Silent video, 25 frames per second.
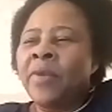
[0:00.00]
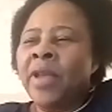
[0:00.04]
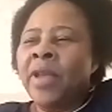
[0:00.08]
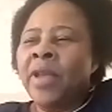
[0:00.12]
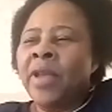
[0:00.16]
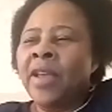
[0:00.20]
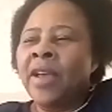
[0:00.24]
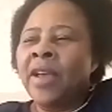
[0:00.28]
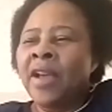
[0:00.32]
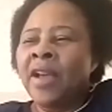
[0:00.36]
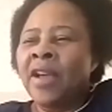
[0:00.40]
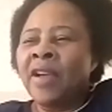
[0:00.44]

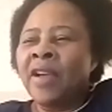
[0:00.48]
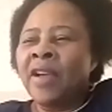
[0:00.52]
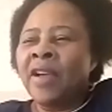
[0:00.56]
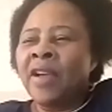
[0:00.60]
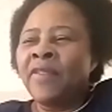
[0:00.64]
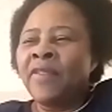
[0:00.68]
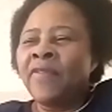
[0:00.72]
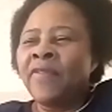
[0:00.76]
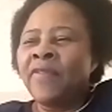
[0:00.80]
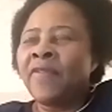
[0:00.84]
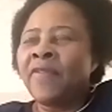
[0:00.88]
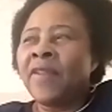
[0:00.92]
We
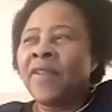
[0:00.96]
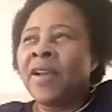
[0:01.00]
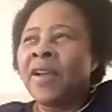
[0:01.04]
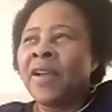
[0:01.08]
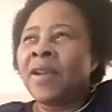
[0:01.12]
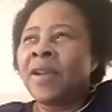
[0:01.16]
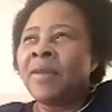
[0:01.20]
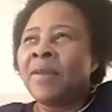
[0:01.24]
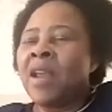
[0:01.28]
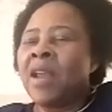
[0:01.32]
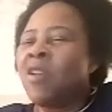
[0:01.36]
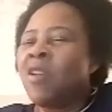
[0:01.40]
have
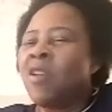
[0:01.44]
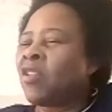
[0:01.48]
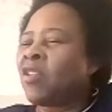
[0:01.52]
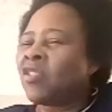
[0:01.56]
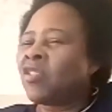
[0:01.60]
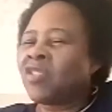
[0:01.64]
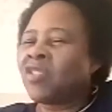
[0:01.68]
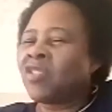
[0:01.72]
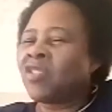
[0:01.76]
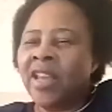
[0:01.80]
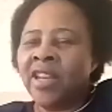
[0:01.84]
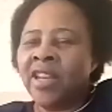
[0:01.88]

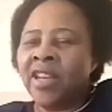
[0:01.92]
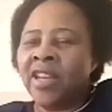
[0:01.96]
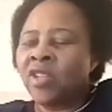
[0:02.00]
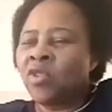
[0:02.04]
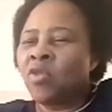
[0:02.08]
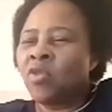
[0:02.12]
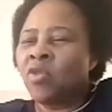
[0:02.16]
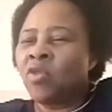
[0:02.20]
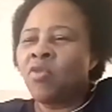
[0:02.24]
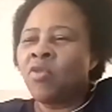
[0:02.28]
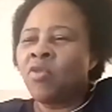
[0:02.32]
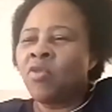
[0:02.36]
a long
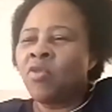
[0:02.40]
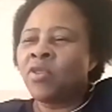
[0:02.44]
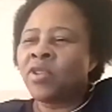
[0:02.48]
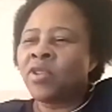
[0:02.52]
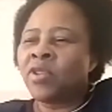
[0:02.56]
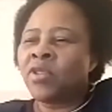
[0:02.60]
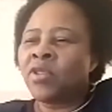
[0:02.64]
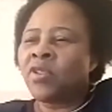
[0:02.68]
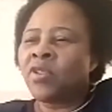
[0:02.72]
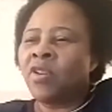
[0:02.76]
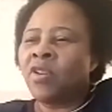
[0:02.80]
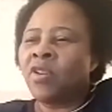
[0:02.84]
journey
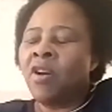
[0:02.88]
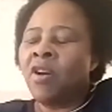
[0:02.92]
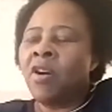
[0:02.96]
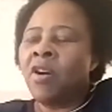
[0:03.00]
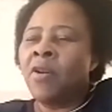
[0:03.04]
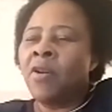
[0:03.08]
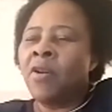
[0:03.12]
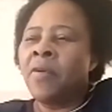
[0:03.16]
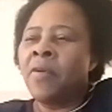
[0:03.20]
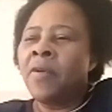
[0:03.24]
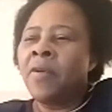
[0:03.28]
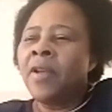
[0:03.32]
to
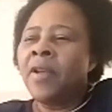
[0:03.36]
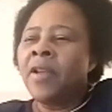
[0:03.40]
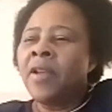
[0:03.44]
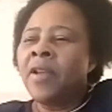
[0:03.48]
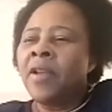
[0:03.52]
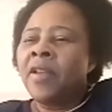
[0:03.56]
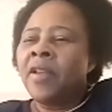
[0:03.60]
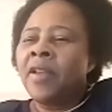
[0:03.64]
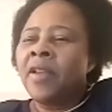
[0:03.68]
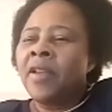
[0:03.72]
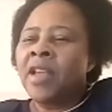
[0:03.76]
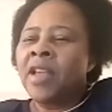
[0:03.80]
go
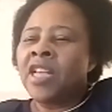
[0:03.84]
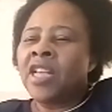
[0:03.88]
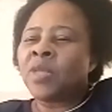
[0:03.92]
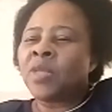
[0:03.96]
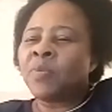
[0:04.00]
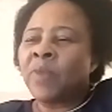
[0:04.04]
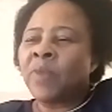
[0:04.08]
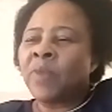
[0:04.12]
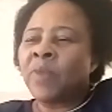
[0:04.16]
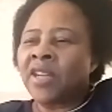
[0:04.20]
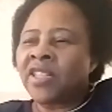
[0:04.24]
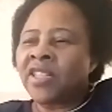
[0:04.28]

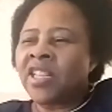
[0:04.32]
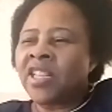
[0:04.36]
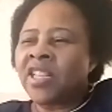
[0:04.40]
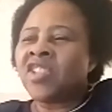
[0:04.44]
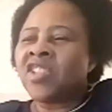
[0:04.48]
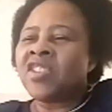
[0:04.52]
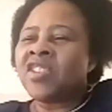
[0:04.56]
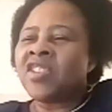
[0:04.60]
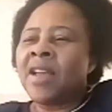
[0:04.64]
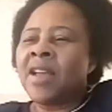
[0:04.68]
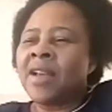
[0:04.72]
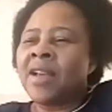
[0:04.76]
as
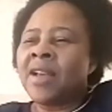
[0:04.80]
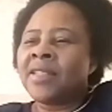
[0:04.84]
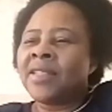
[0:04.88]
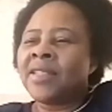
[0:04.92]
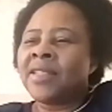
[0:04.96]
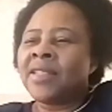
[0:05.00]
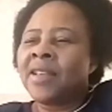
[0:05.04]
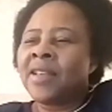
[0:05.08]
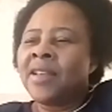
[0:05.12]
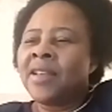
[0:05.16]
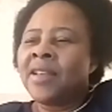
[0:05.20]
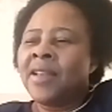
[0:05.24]

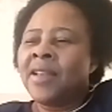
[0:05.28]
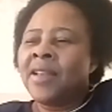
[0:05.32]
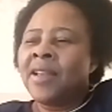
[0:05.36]
practitioners.